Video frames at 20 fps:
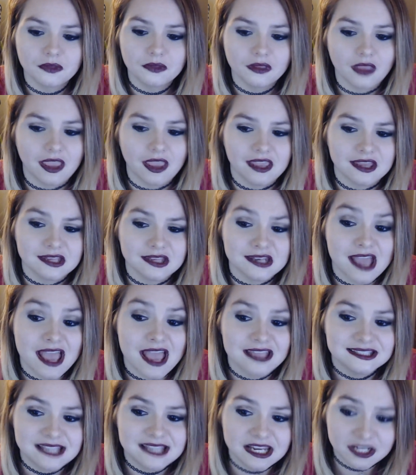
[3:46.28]
And I
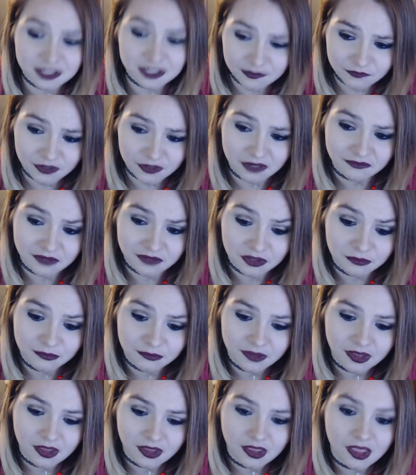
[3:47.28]
set it in front of him,
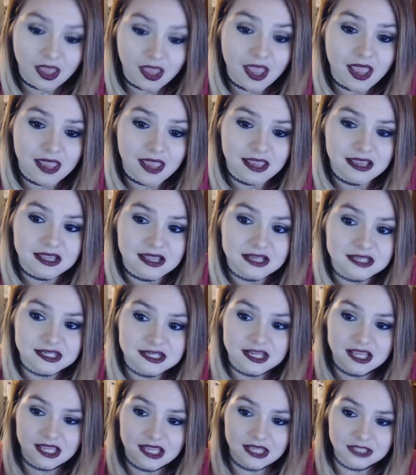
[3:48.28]
and
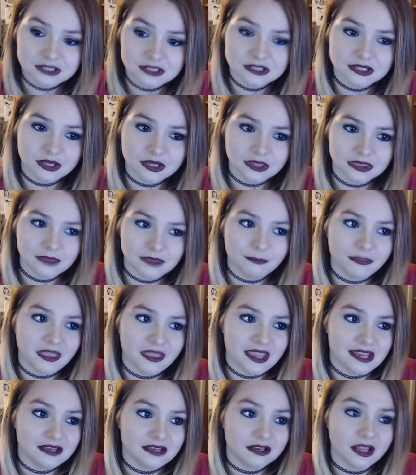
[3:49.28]
he took the
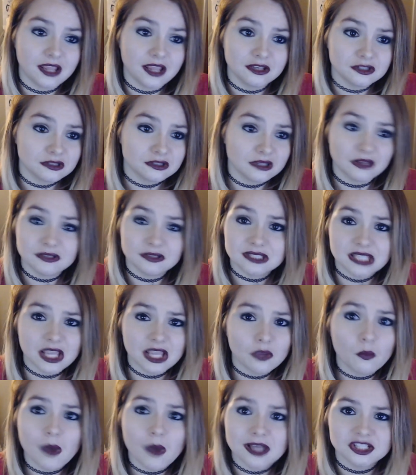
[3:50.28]
plate, and it's
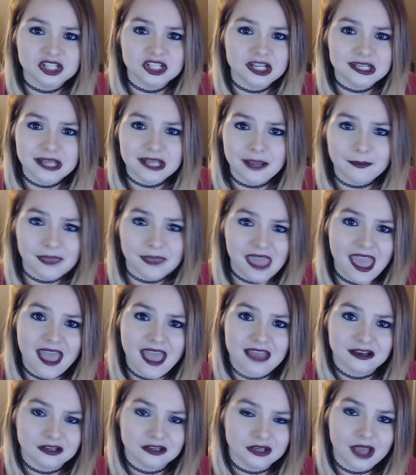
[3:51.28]
like watching a damn cat
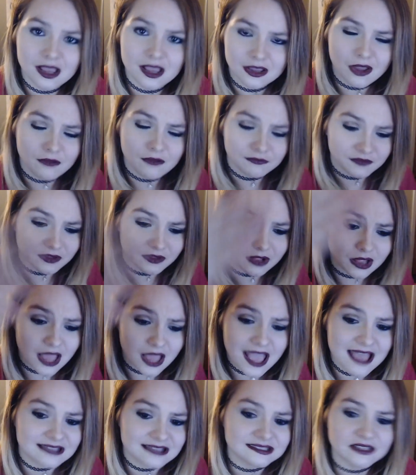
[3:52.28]
knock off a
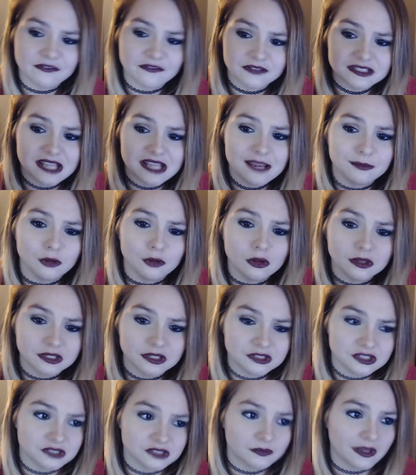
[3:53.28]
glass off a table. He
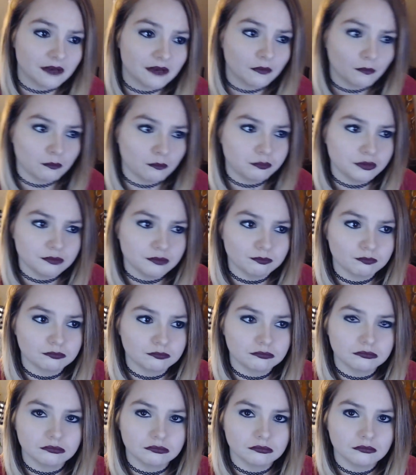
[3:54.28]
just went boop
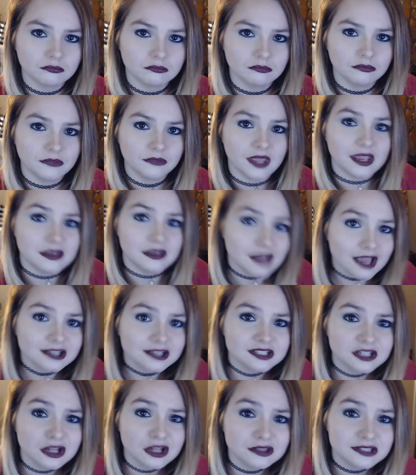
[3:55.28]
and knocked
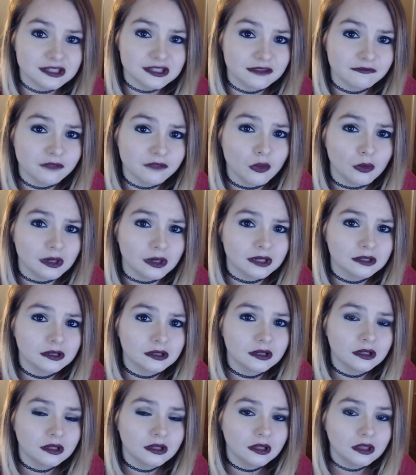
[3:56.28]
it onto the floor.
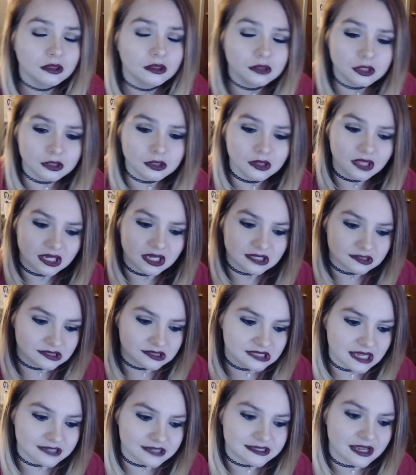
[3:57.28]
Literally
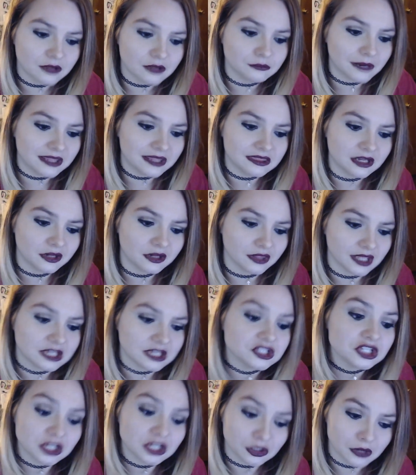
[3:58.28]
sat down right there in the
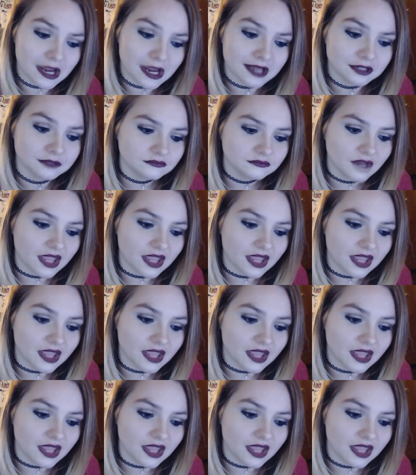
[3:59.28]
kitchen and cried.